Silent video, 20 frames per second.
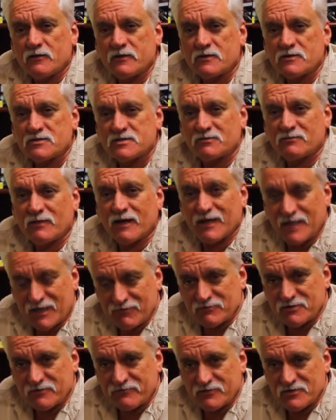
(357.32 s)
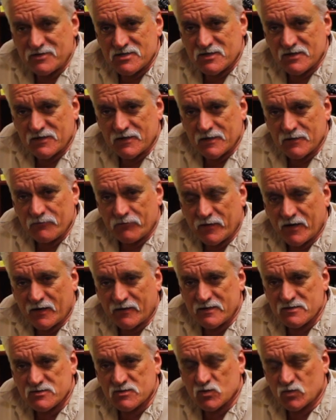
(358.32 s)
There was some lovely fish there.
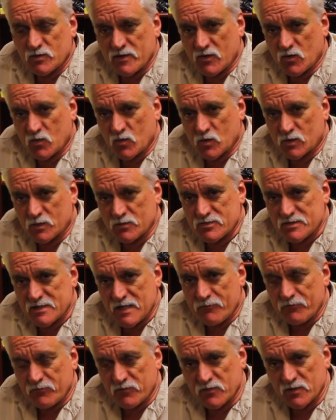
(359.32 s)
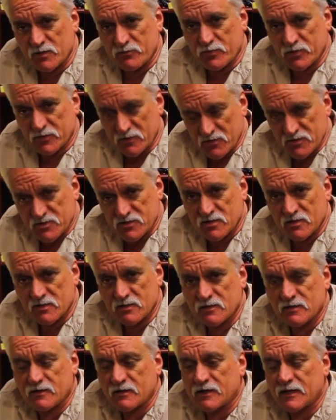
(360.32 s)
Now, as the weather warms up, the perch
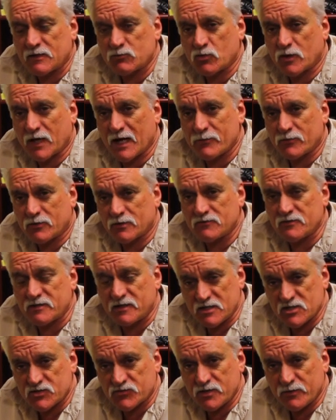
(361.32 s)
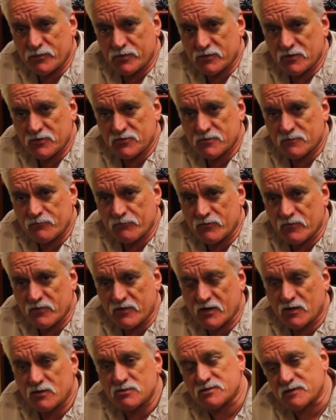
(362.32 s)
will come on, the estuary perch.
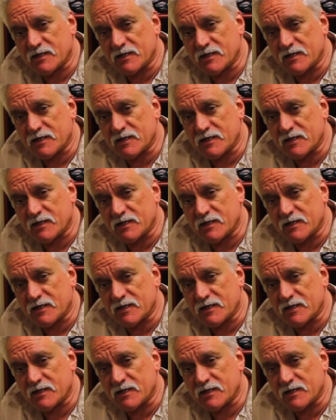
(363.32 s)
They'll